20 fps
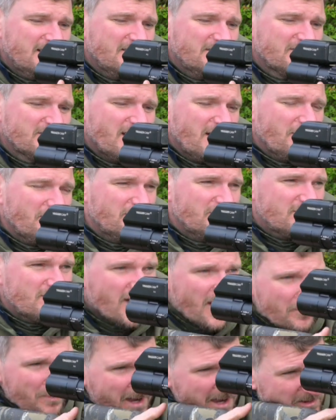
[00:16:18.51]
So let's
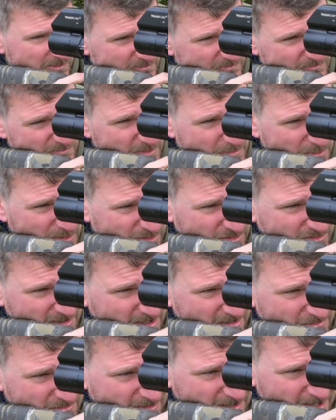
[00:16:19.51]
go back a few more
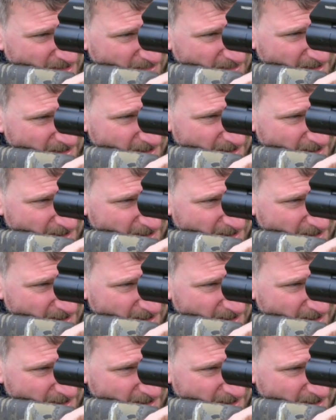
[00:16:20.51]
shots now.